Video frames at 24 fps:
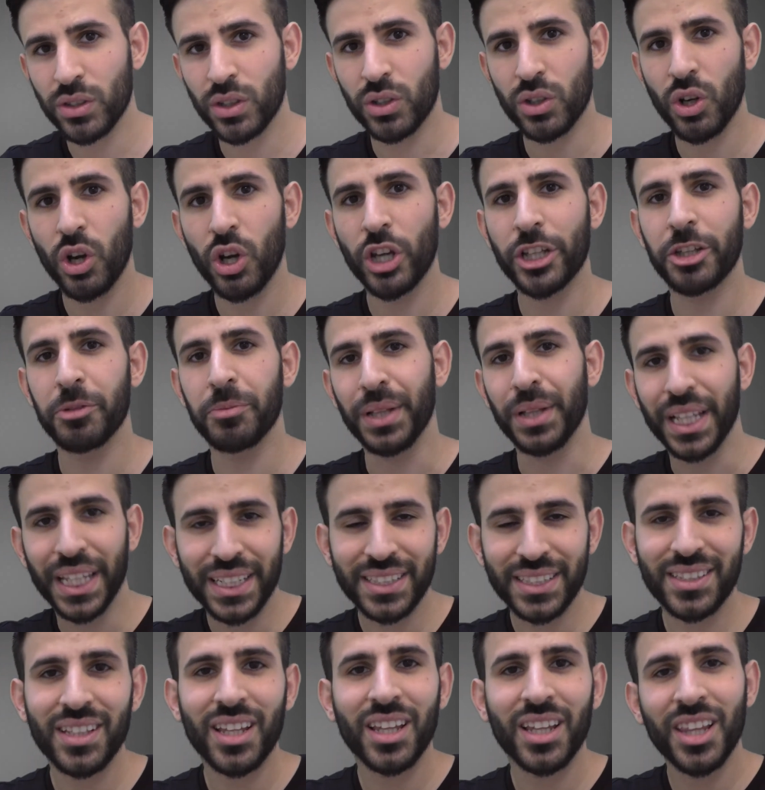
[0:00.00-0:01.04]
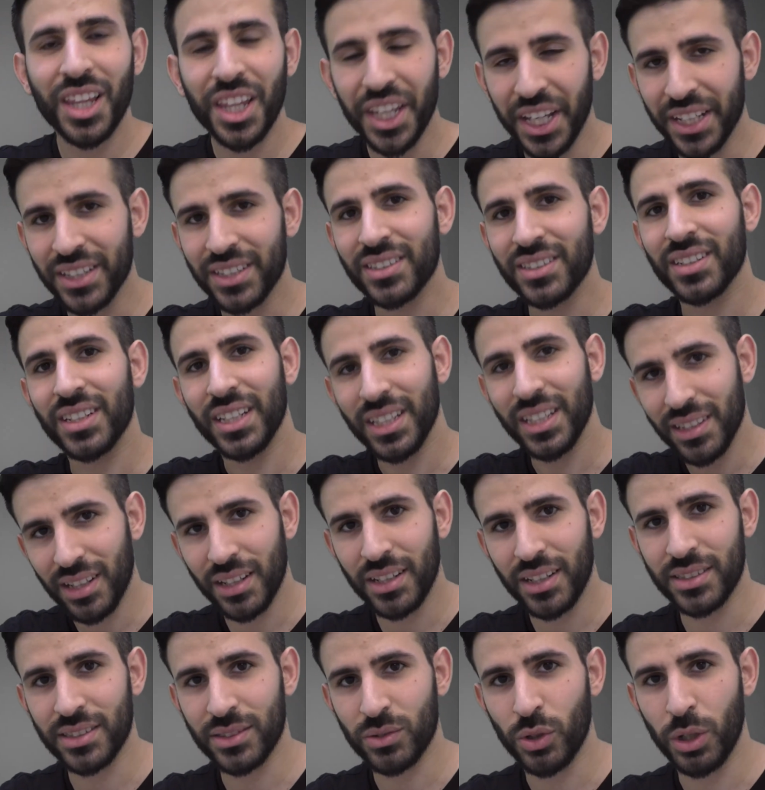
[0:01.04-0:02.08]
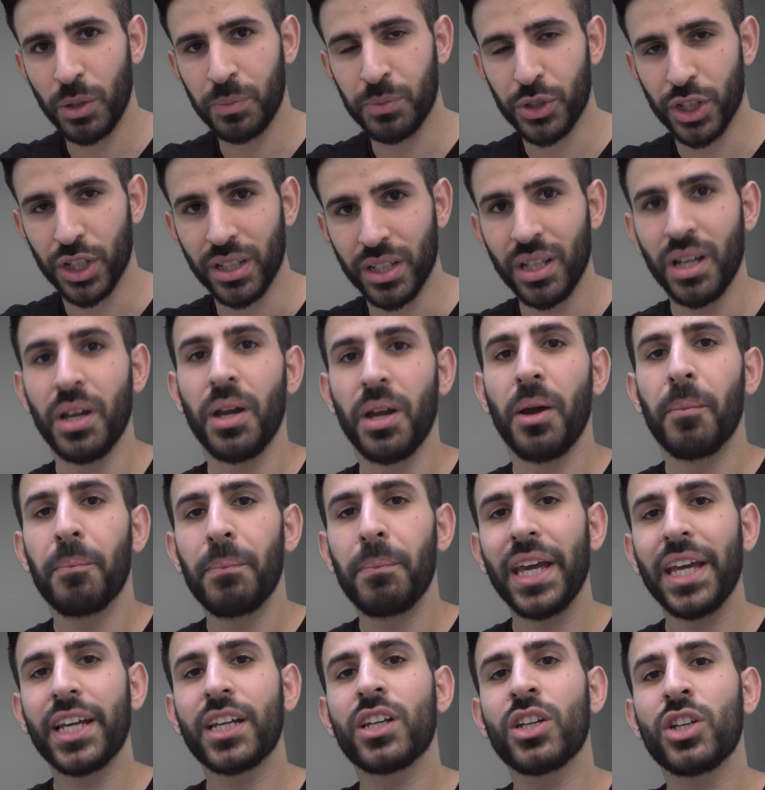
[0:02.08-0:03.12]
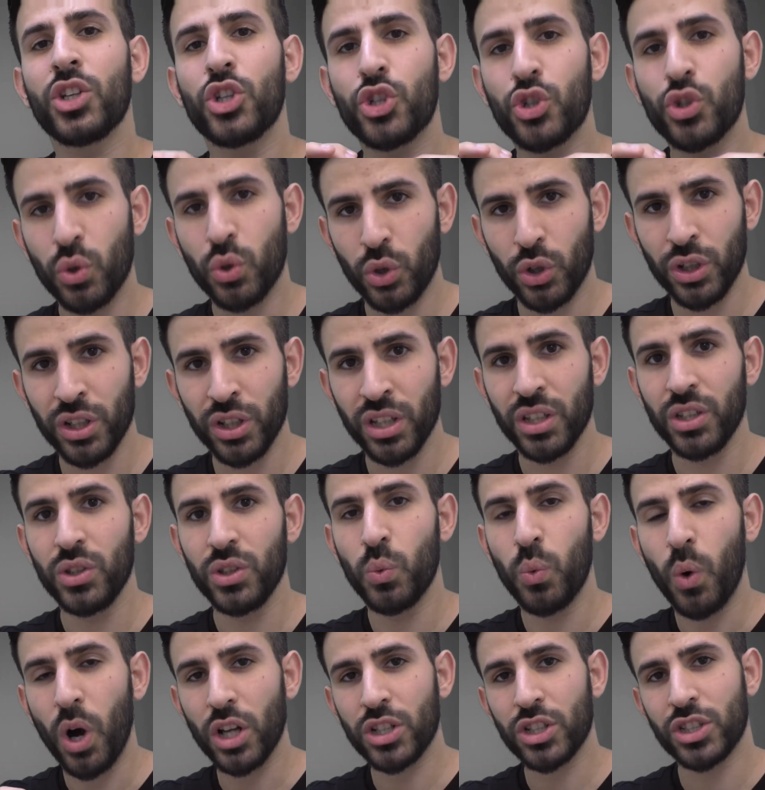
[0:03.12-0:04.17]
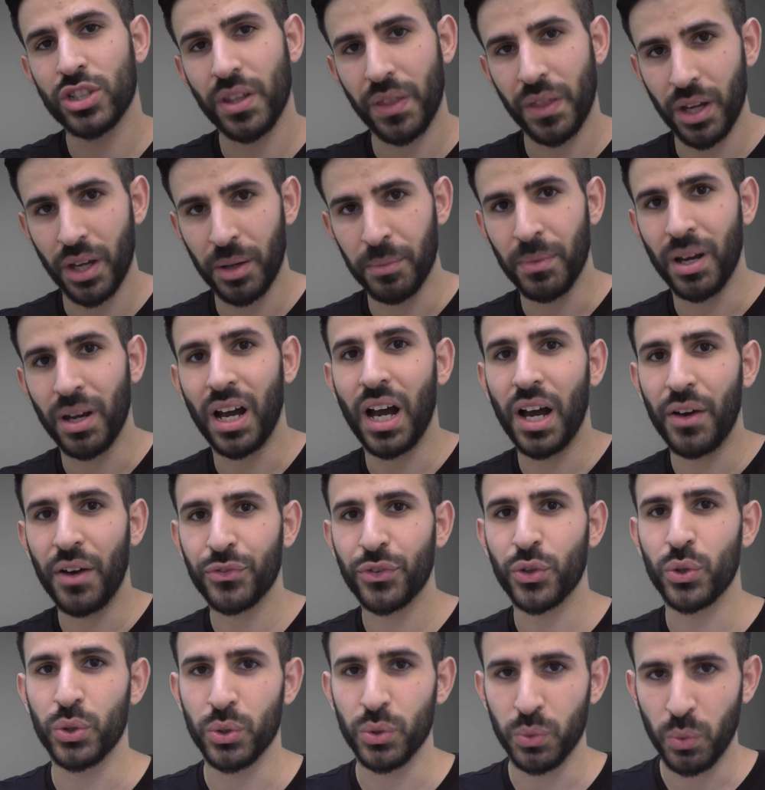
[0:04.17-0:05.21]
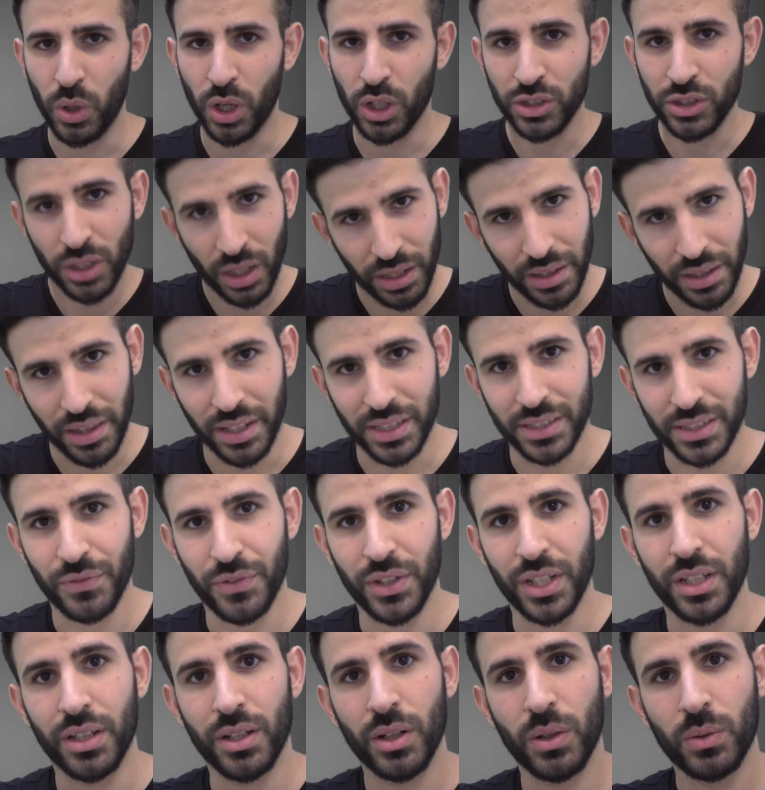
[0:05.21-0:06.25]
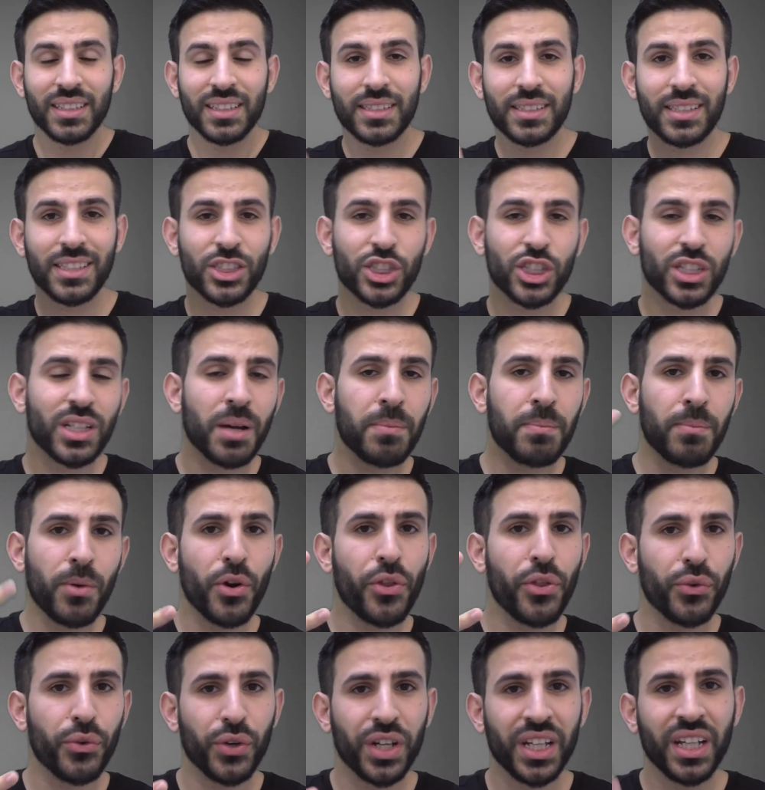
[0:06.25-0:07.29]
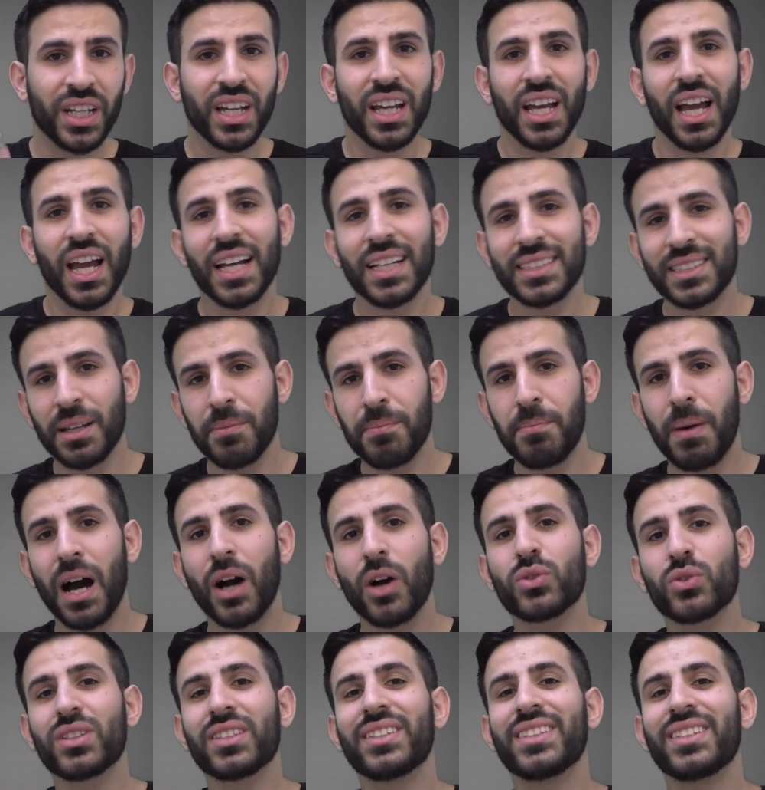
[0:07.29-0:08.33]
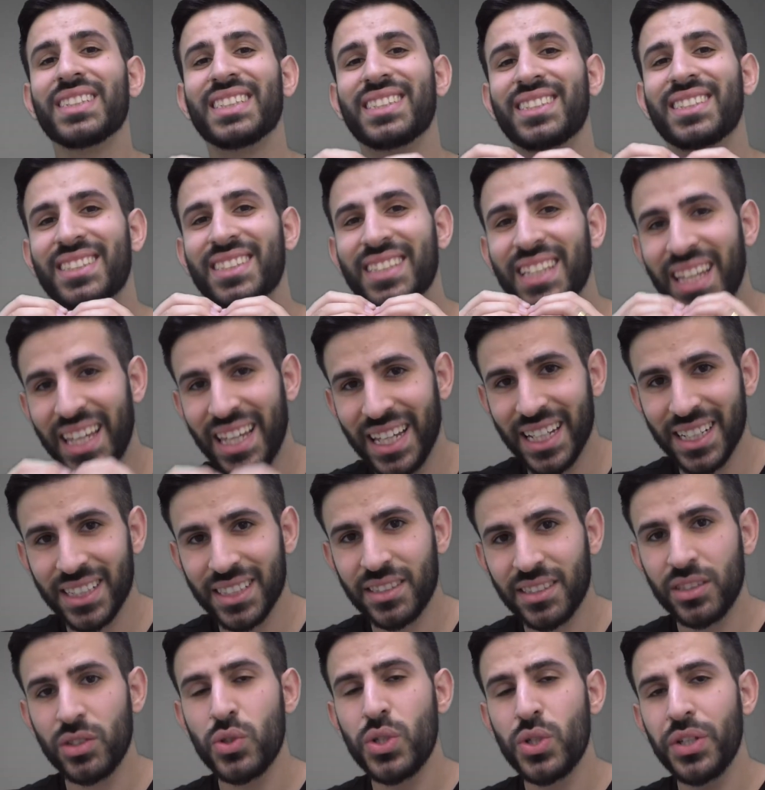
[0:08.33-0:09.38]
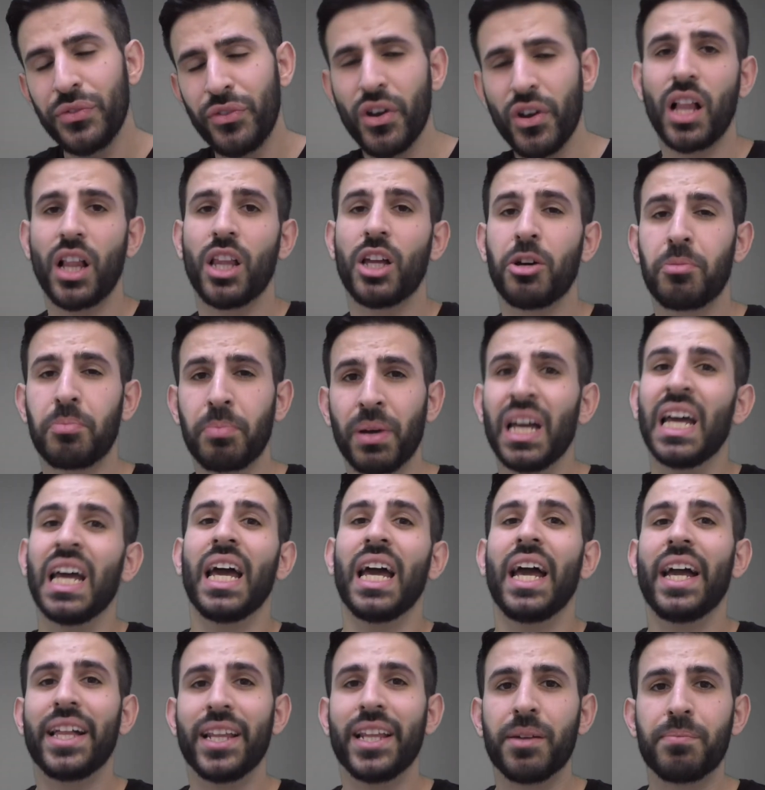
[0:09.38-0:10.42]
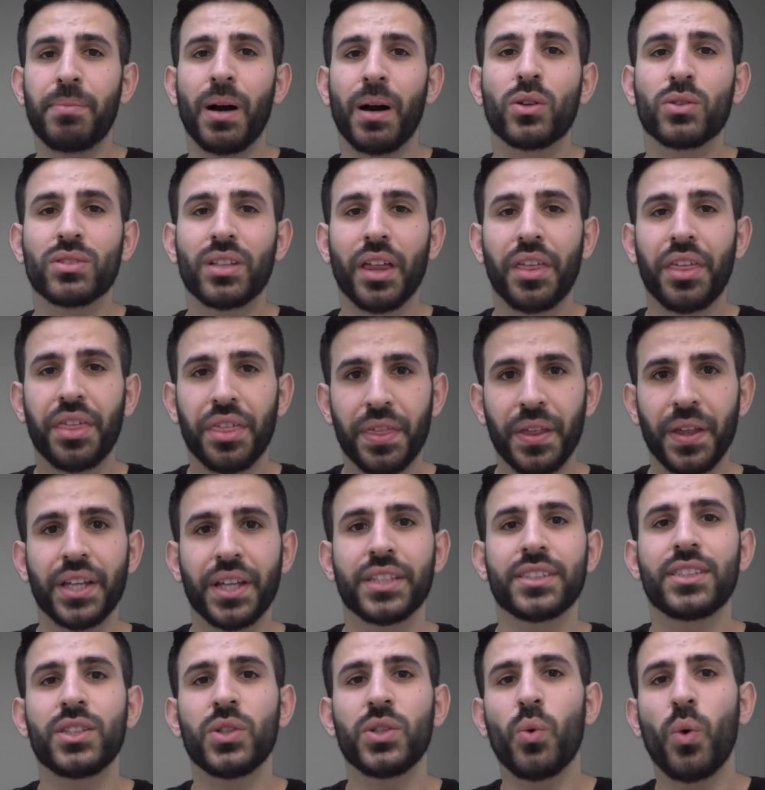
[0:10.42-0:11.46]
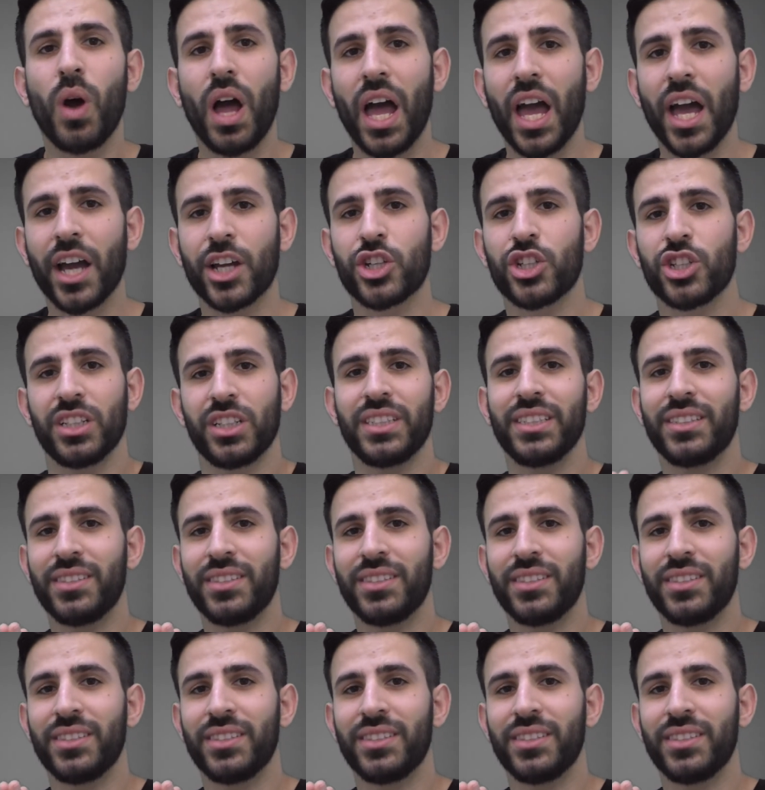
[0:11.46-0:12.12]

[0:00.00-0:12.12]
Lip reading: are going to be listed and linked in the description. Make sure you watch them after you watch this video. Decision number 3 is about the skills you develop and about the things you actually